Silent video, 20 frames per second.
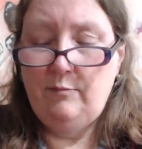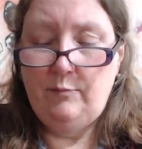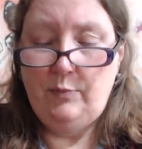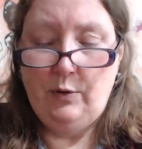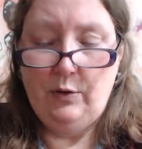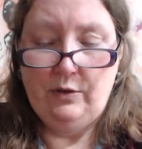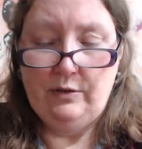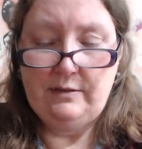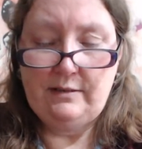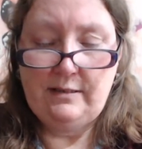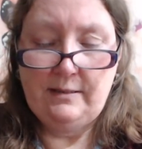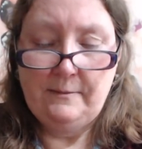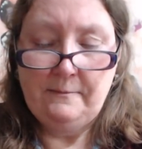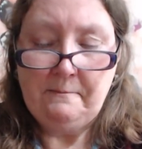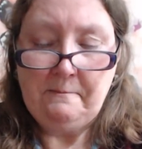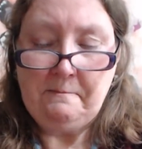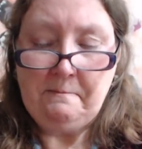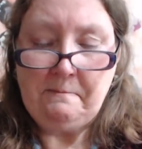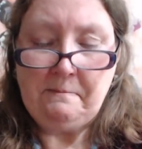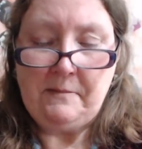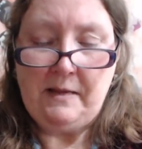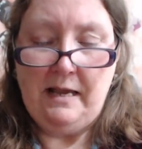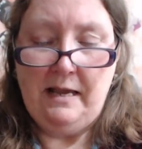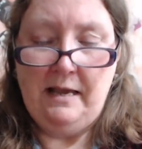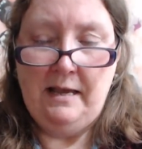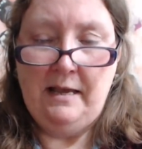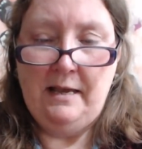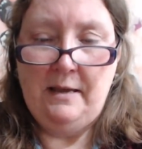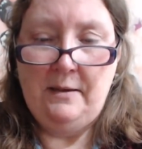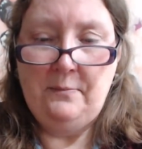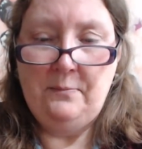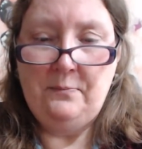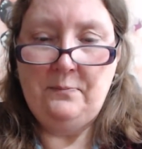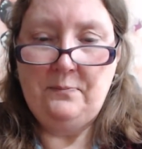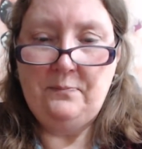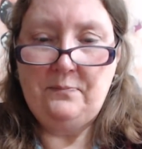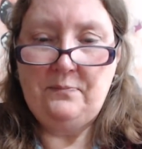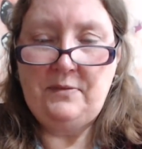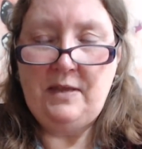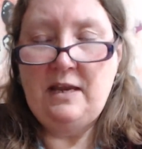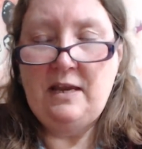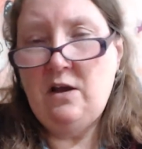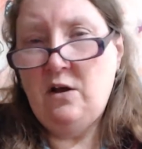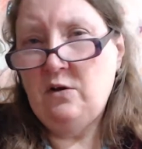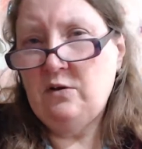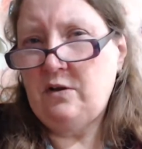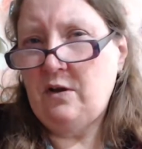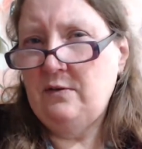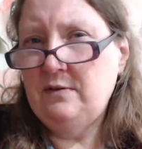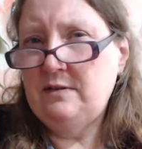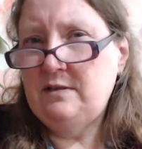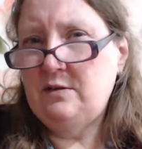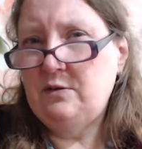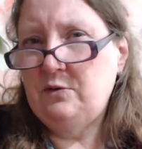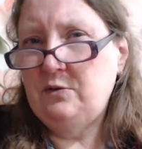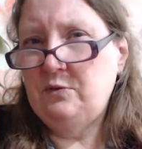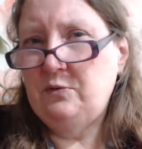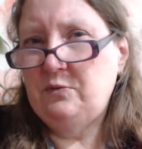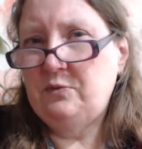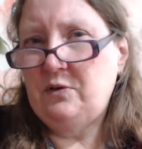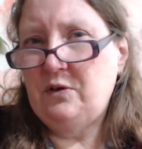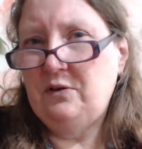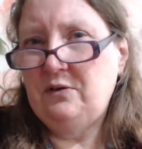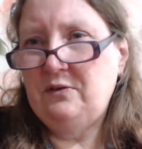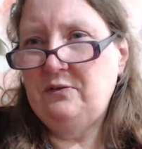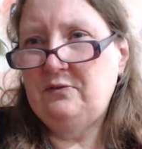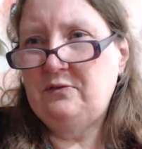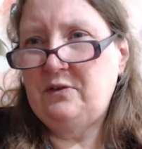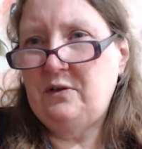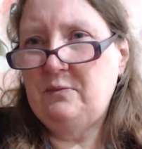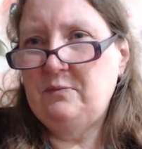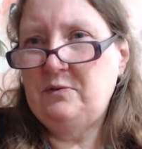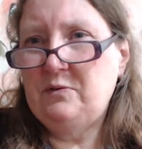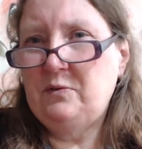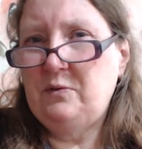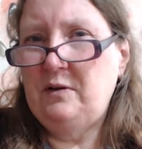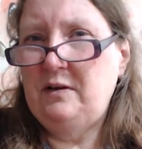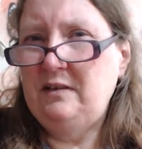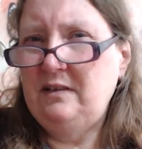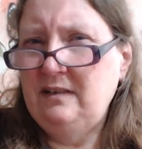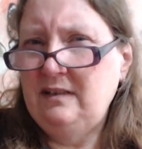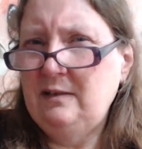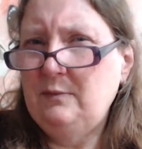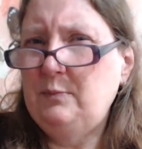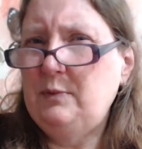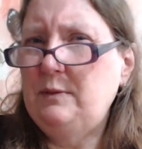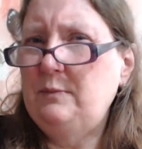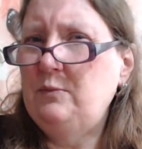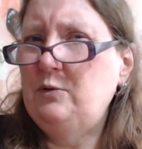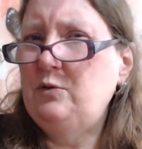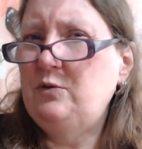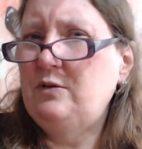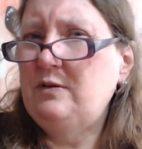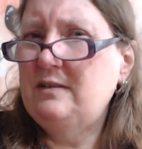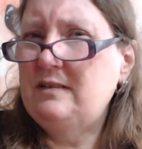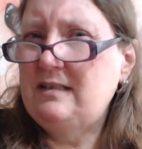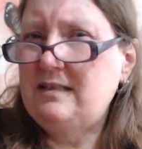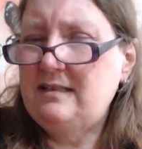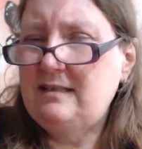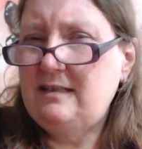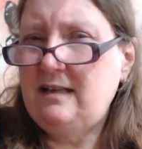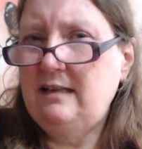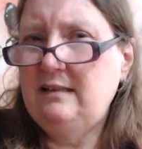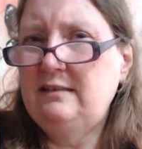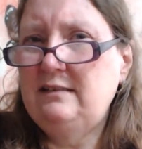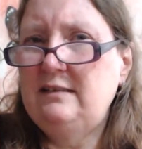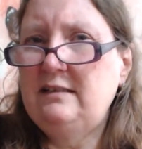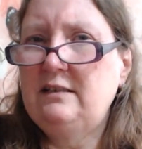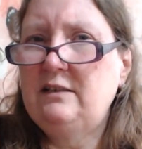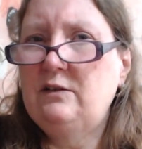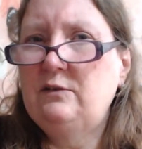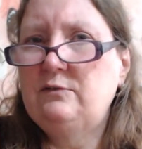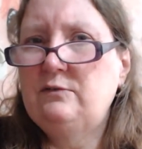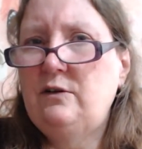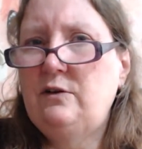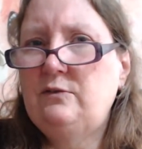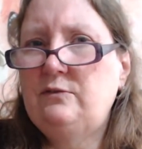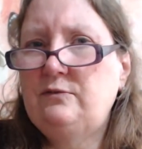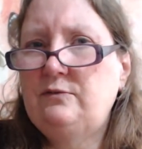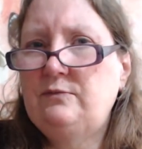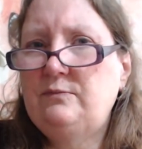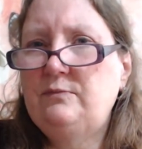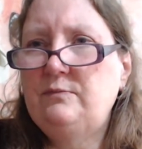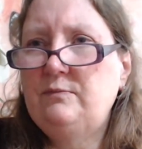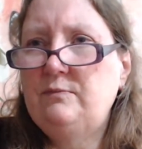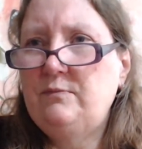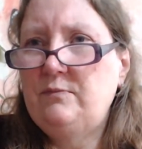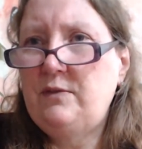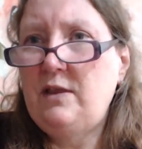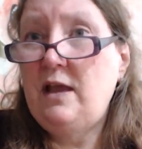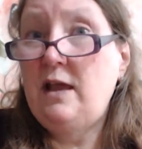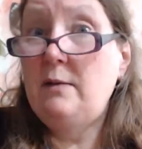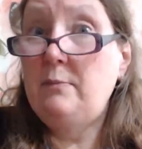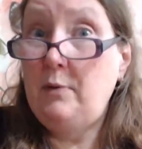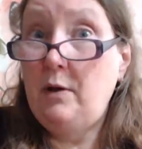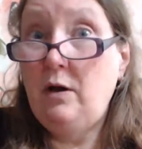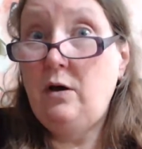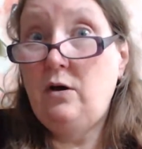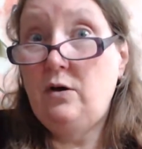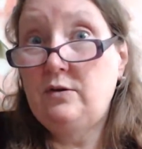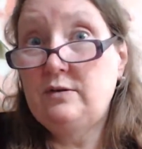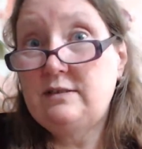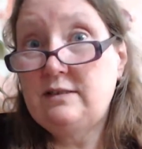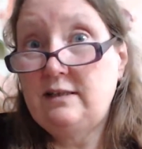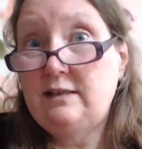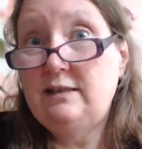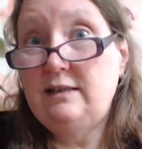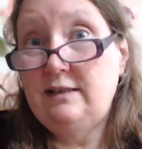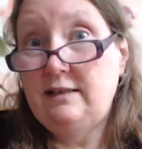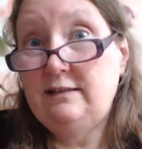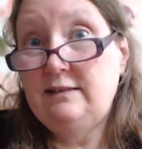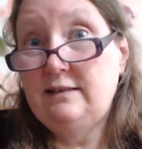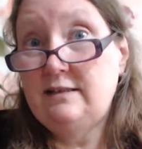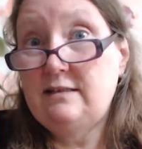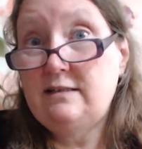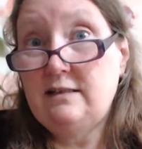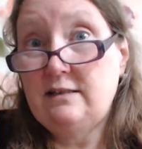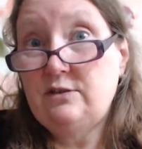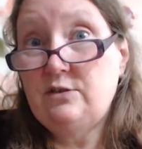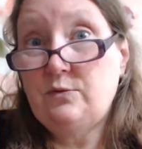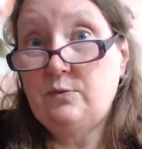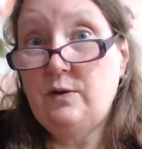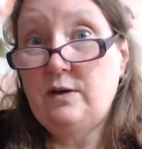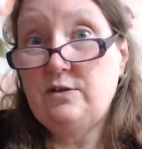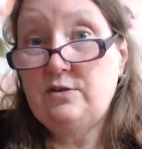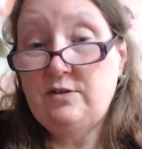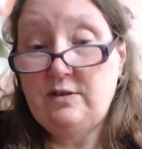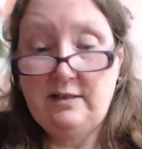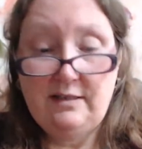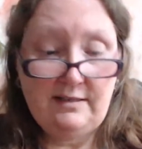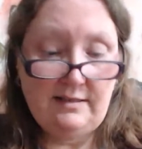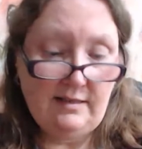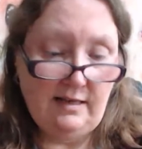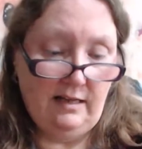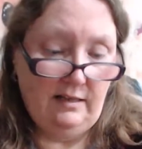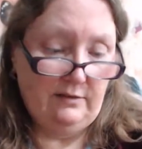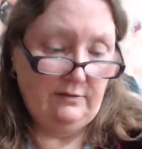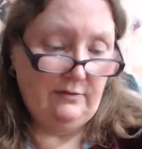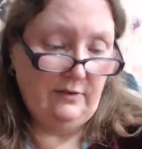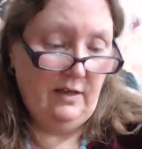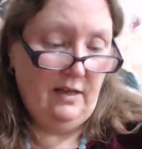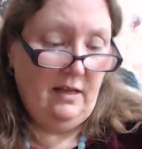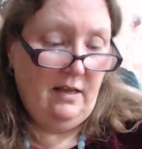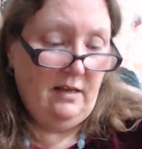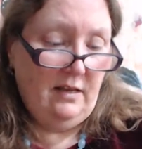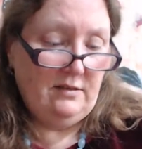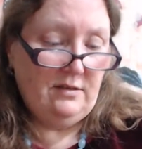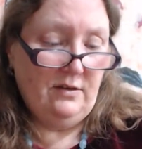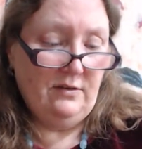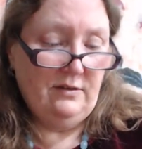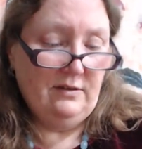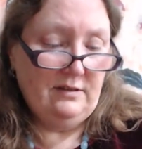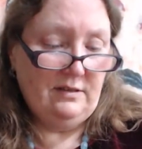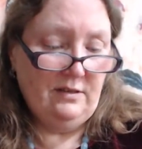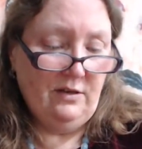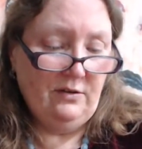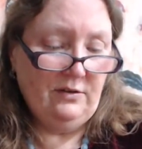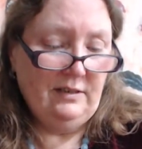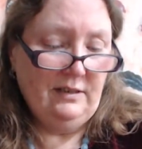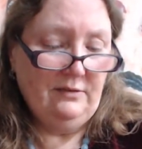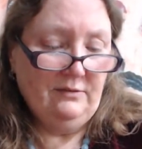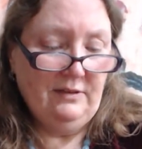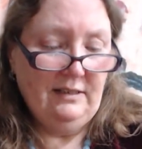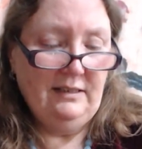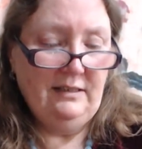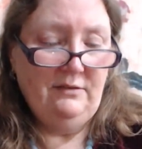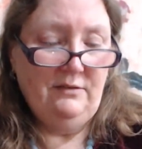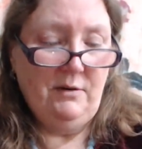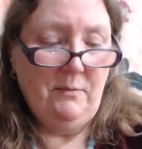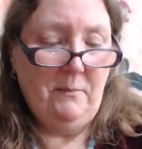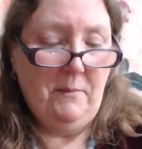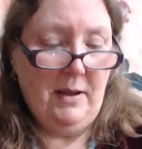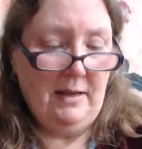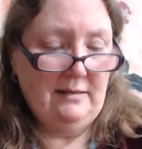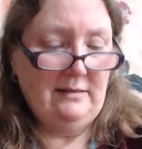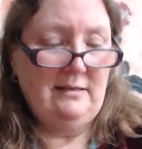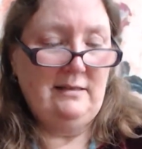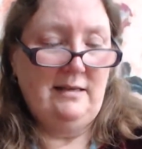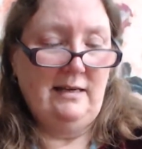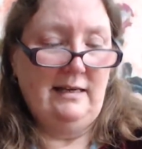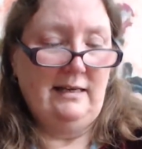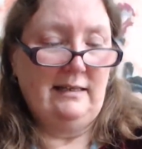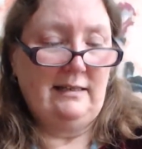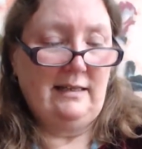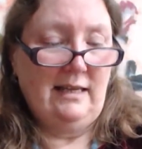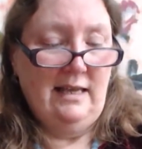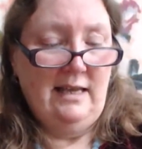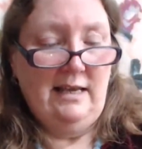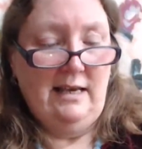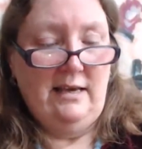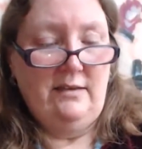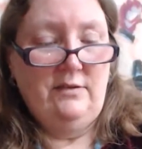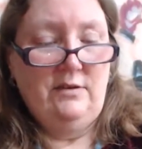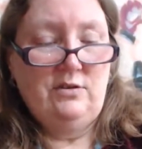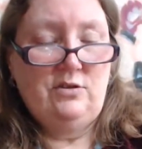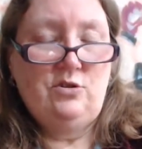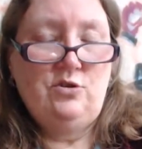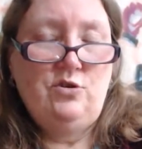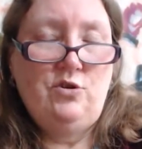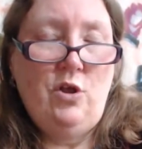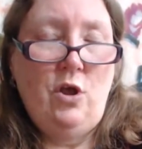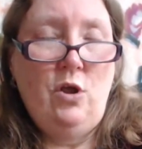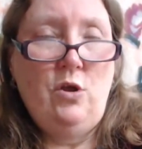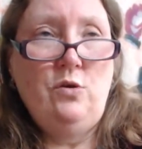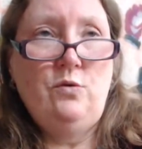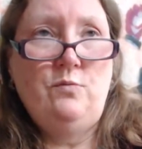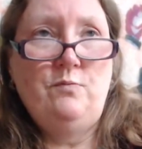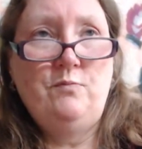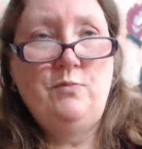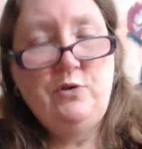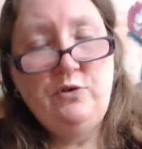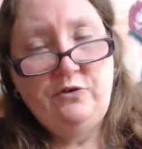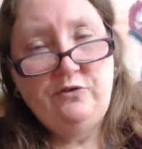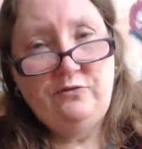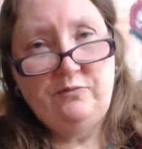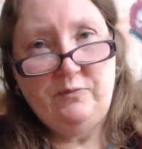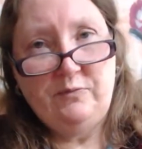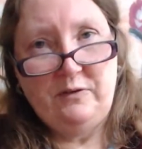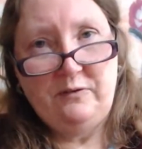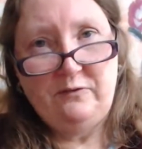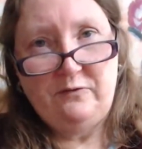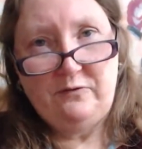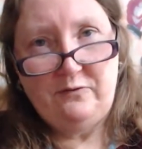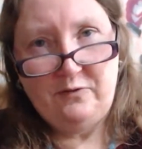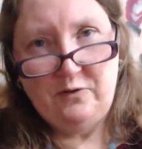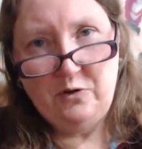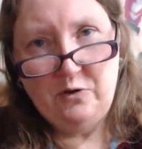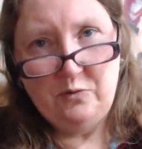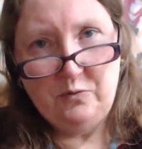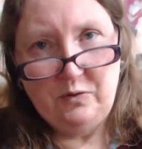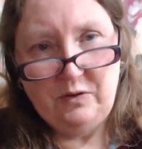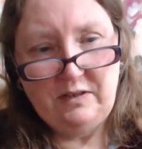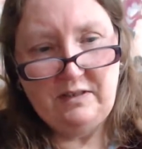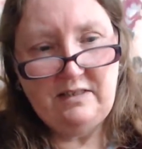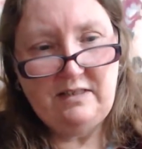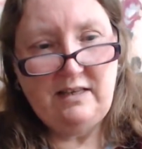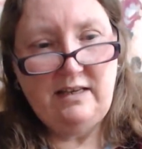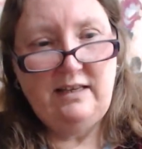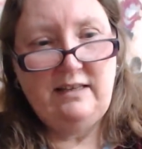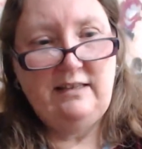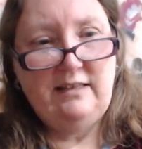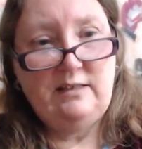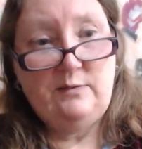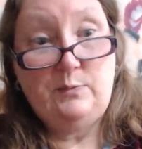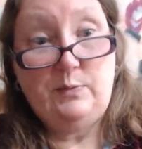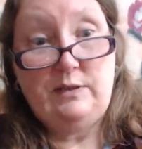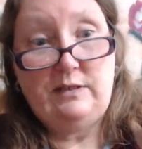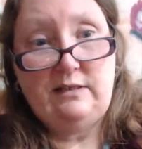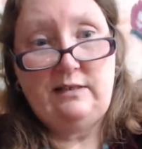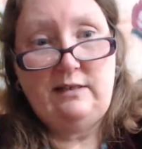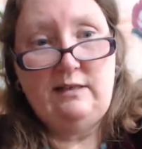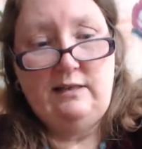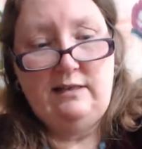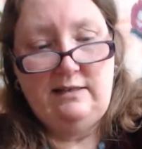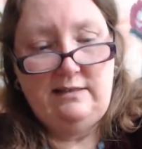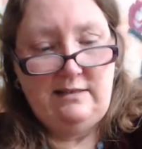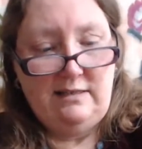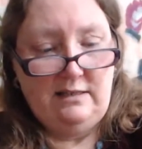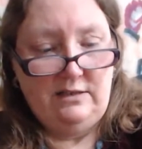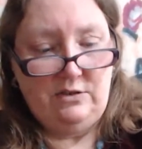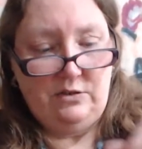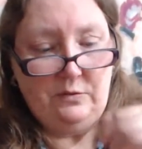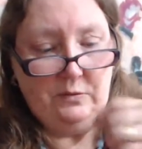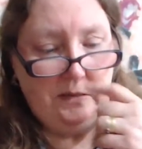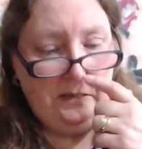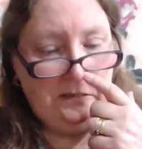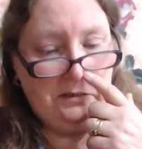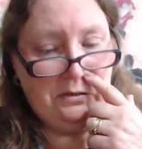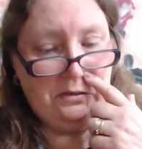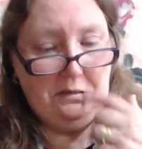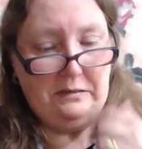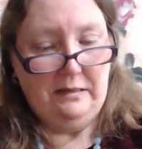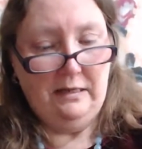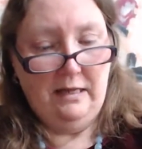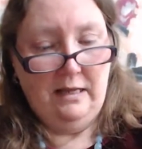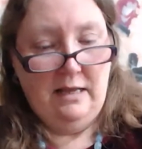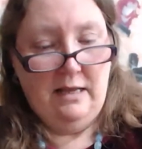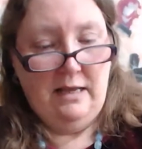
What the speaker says: but they are going to kind of come to a little bit more understanding of their part in the situation itself. So there's nothing really romantic and there's no movement forwards in this particular situation